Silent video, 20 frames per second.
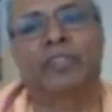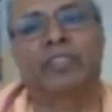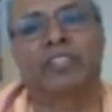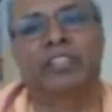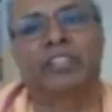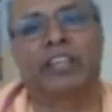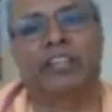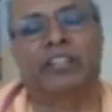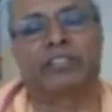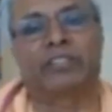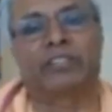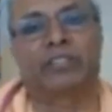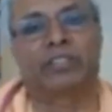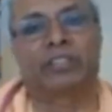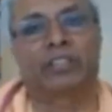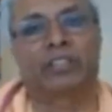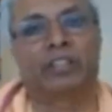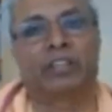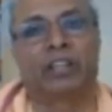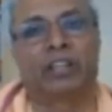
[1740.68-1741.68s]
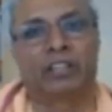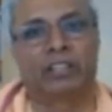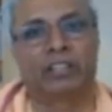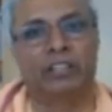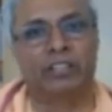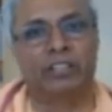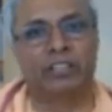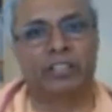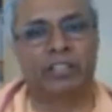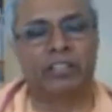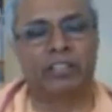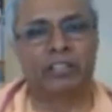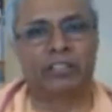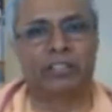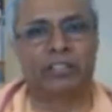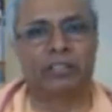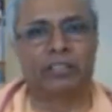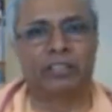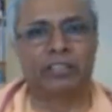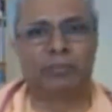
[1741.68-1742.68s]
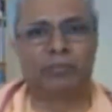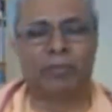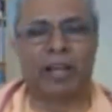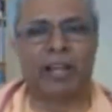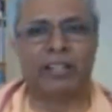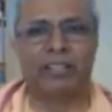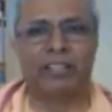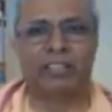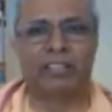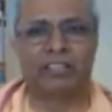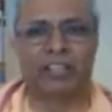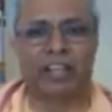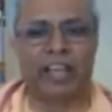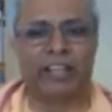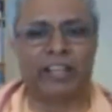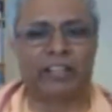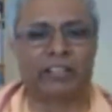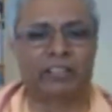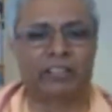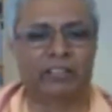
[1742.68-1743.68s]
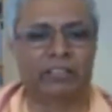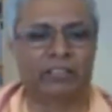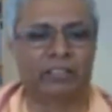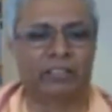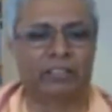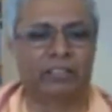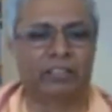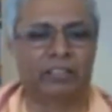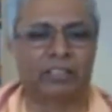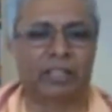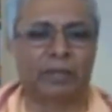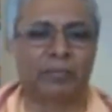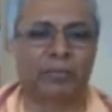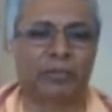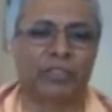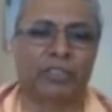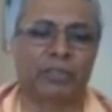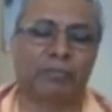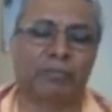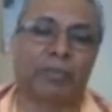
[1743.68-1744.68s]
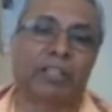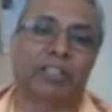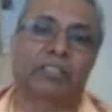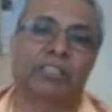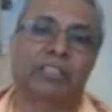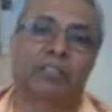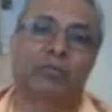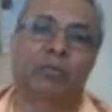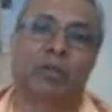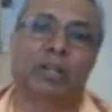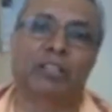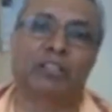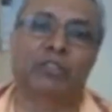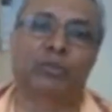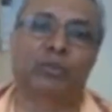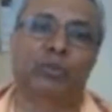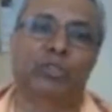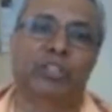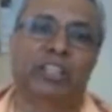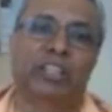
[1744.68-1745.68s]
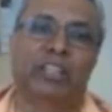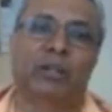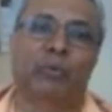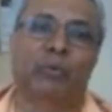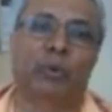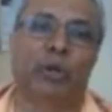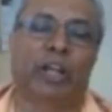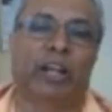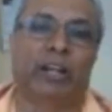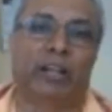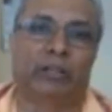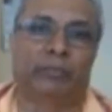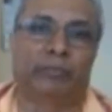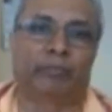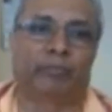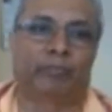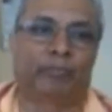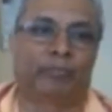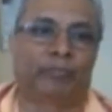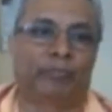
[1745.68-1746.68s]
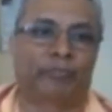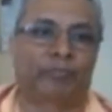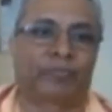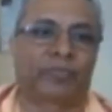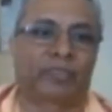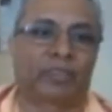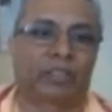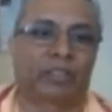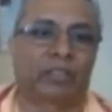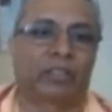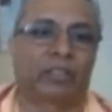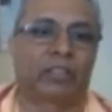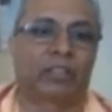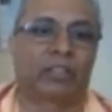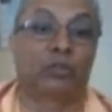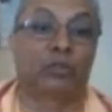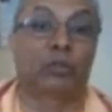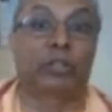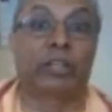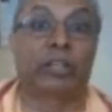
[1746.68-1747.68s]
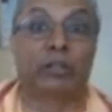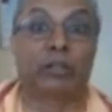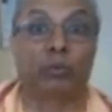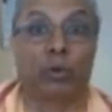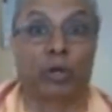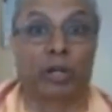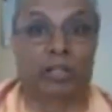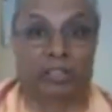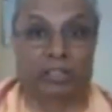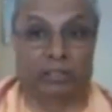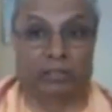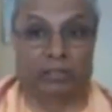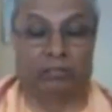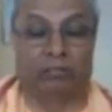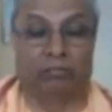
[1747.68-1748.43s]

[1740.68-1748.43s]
says. He says eh, this mind is like, suppose a person wants to dig a well to get water.